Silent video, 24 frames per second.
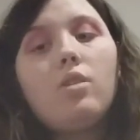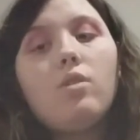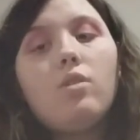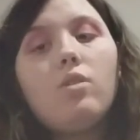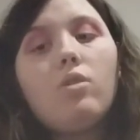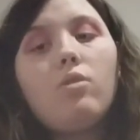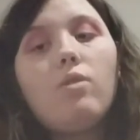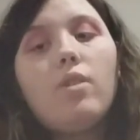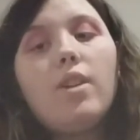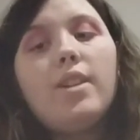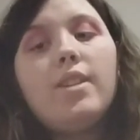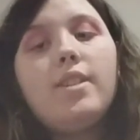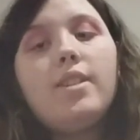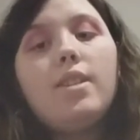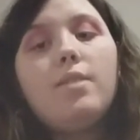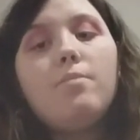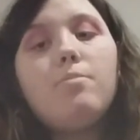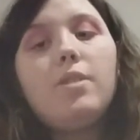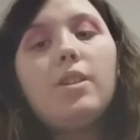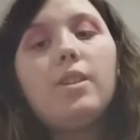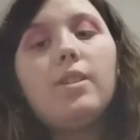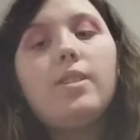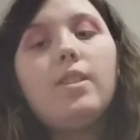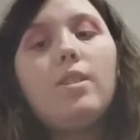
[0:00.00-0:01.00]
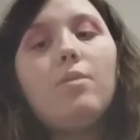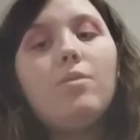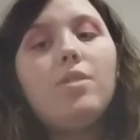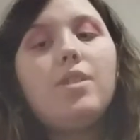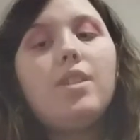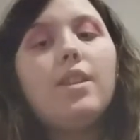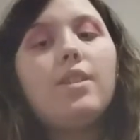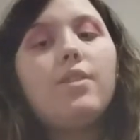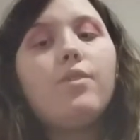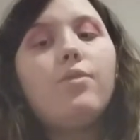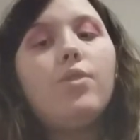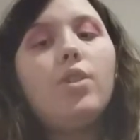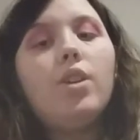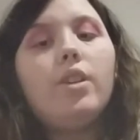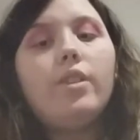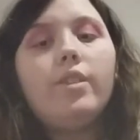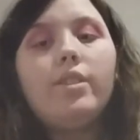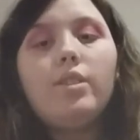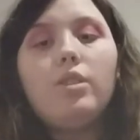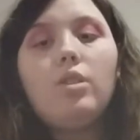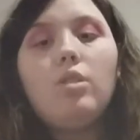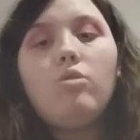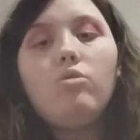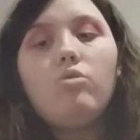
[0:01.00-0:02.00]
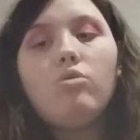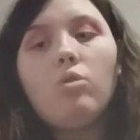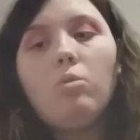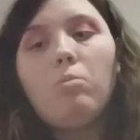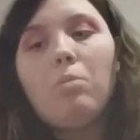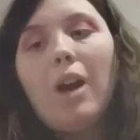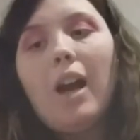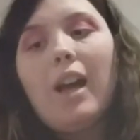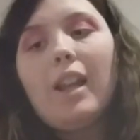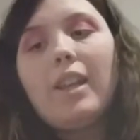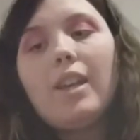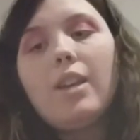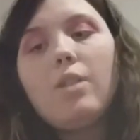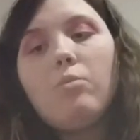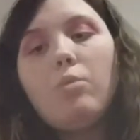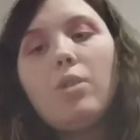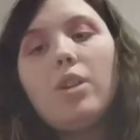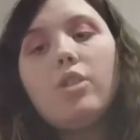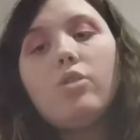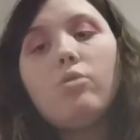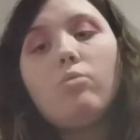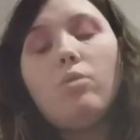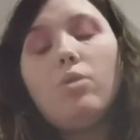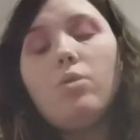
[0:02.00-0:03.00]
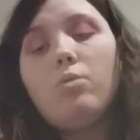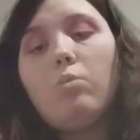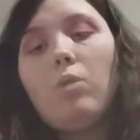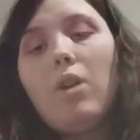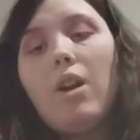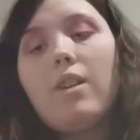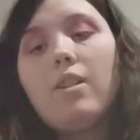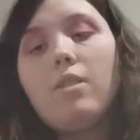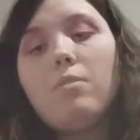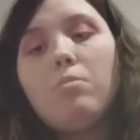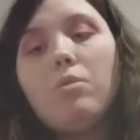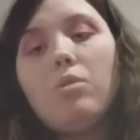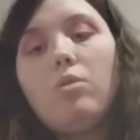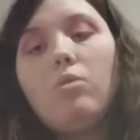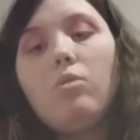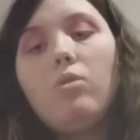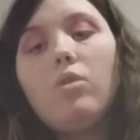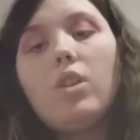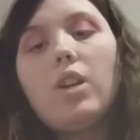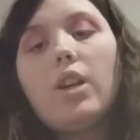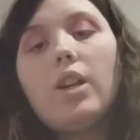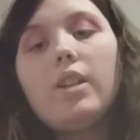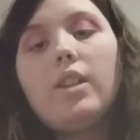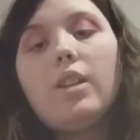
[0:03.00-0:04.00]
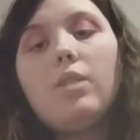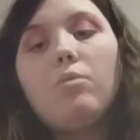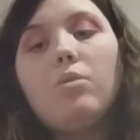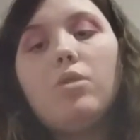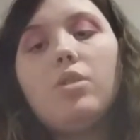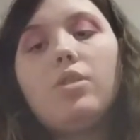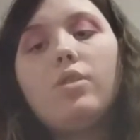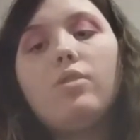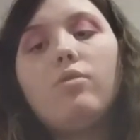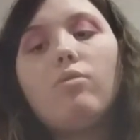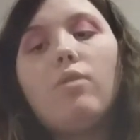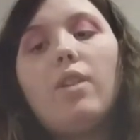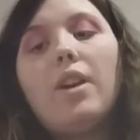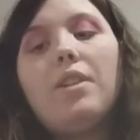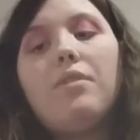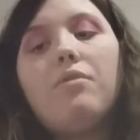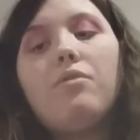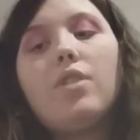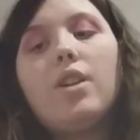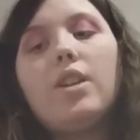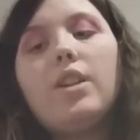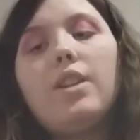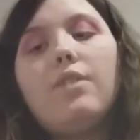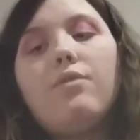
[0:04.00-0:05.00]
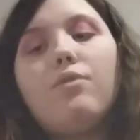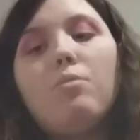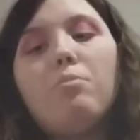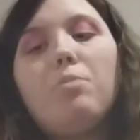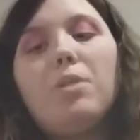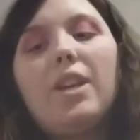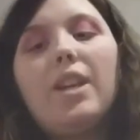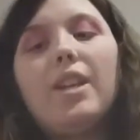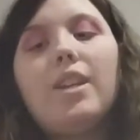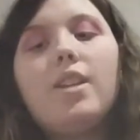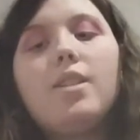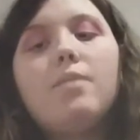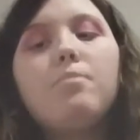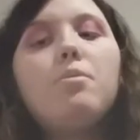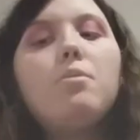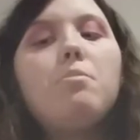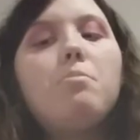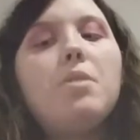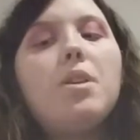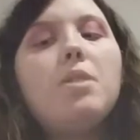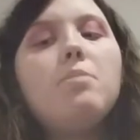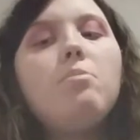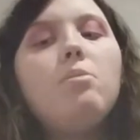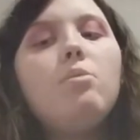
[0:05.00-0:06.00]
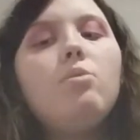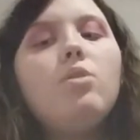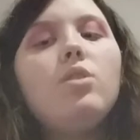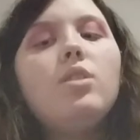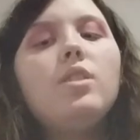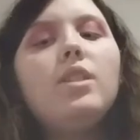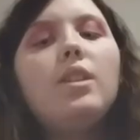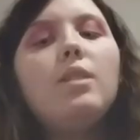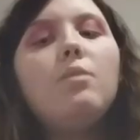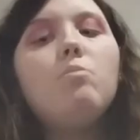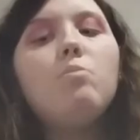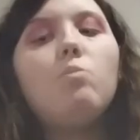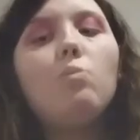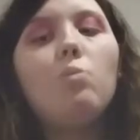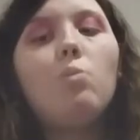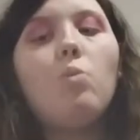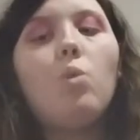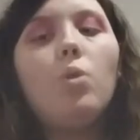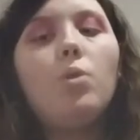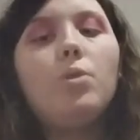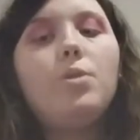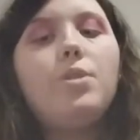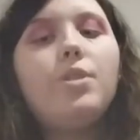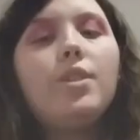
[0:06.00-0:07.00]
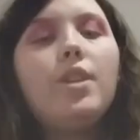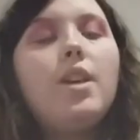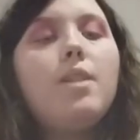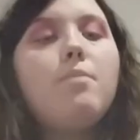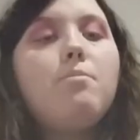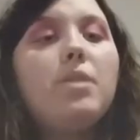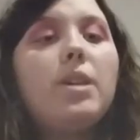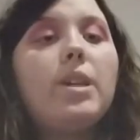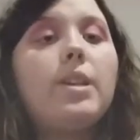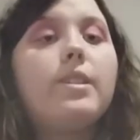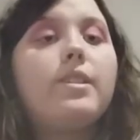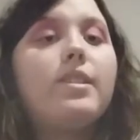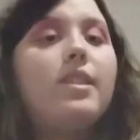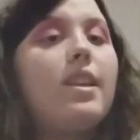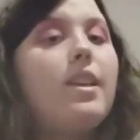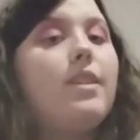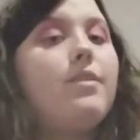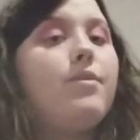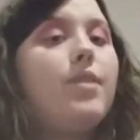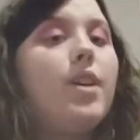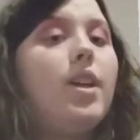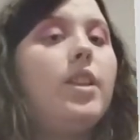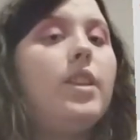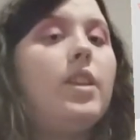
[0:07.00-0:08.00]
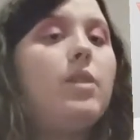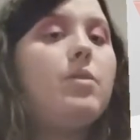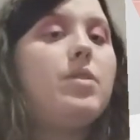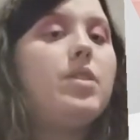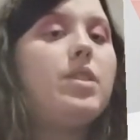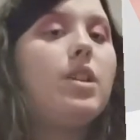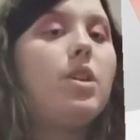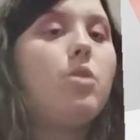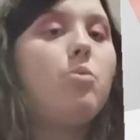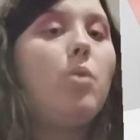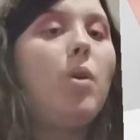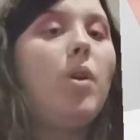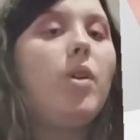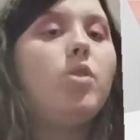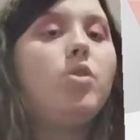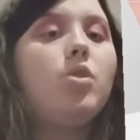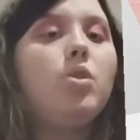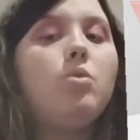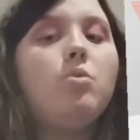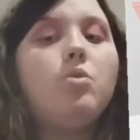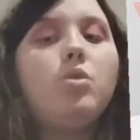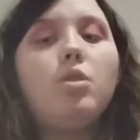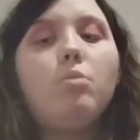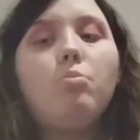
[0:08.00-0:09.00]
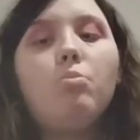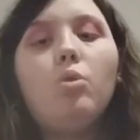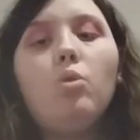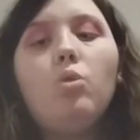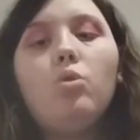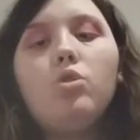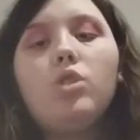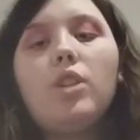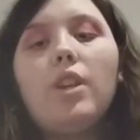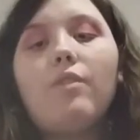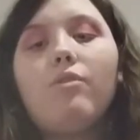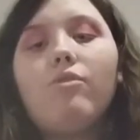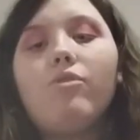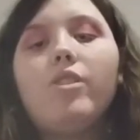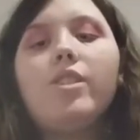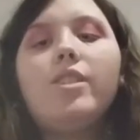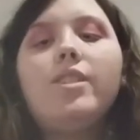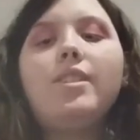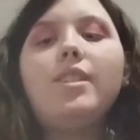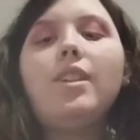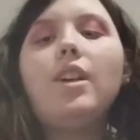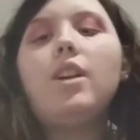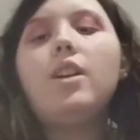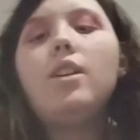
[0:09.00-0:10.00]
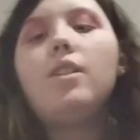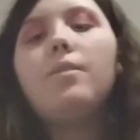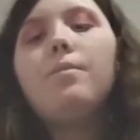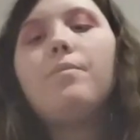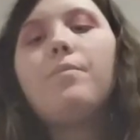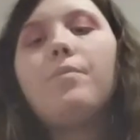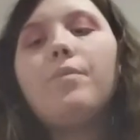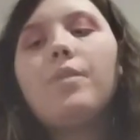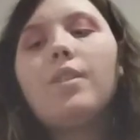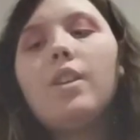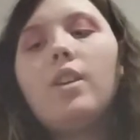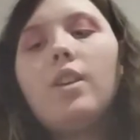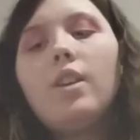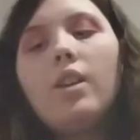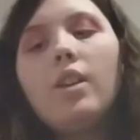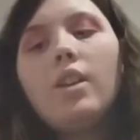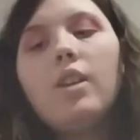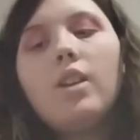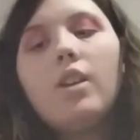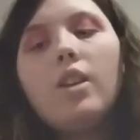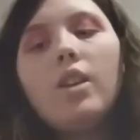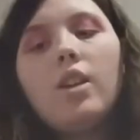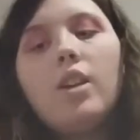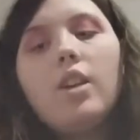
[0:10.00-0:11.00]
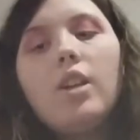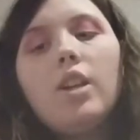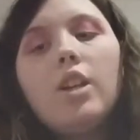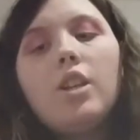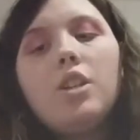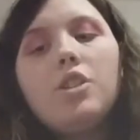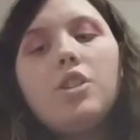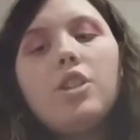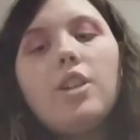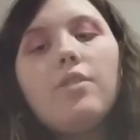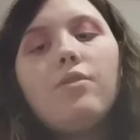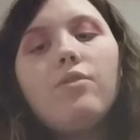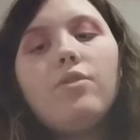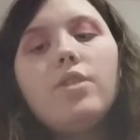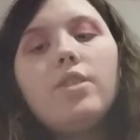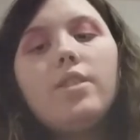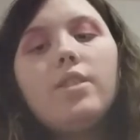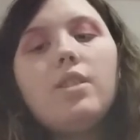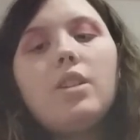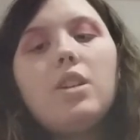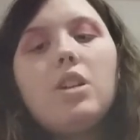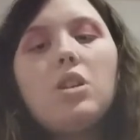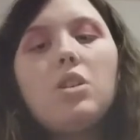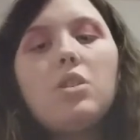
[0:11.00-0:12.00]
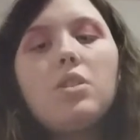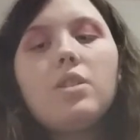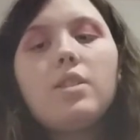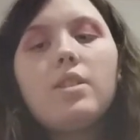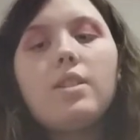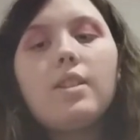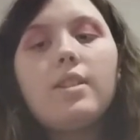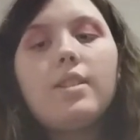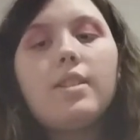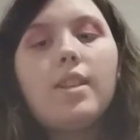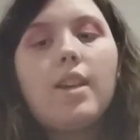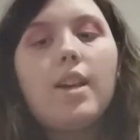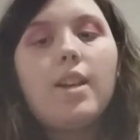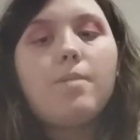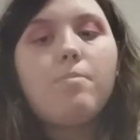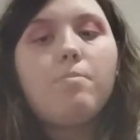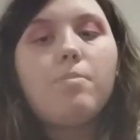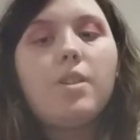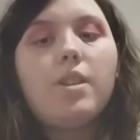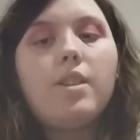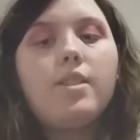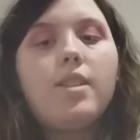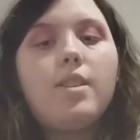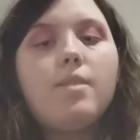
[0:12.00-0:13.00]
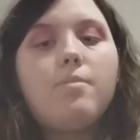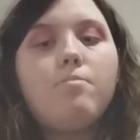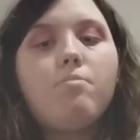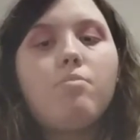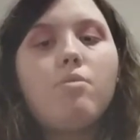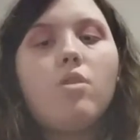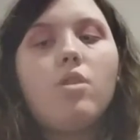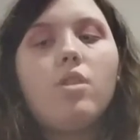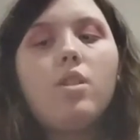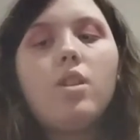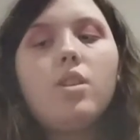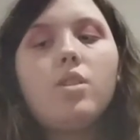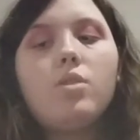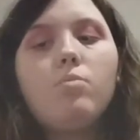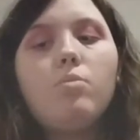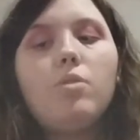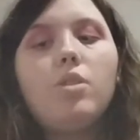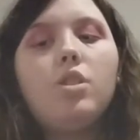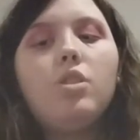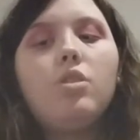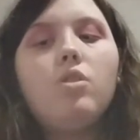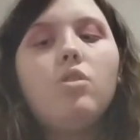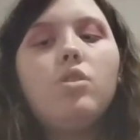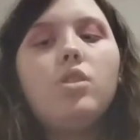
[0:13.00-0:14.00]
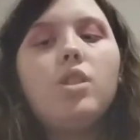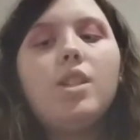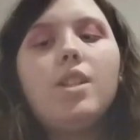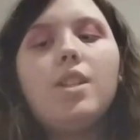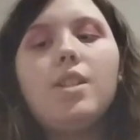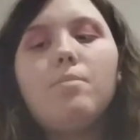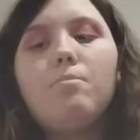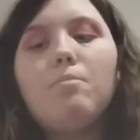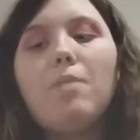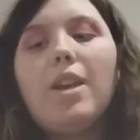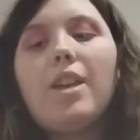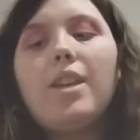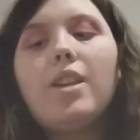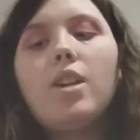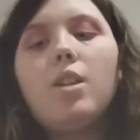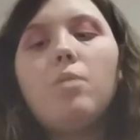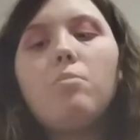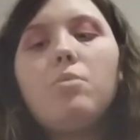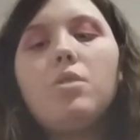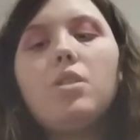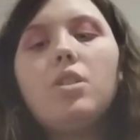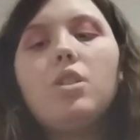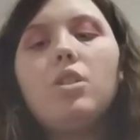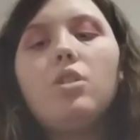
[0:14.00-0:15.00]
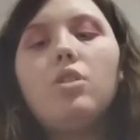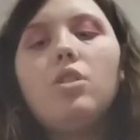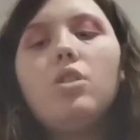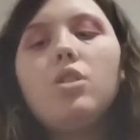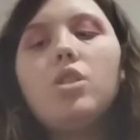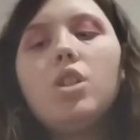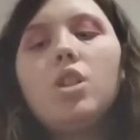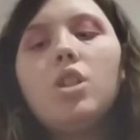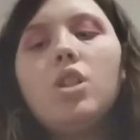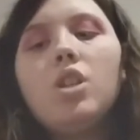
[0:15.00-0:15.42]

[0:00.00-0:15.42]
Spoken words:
Crazy because it was his first neutral palette, which was wearable and it was great friendly for beginners, but people just didn't want it because they felt there was no way to support Jeffery Star. Jeffery Star's success because his products were good and his makeup was good.